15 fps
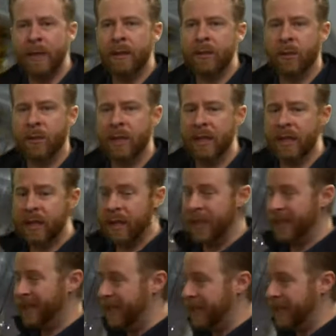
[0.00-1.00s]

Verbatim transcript: So the, this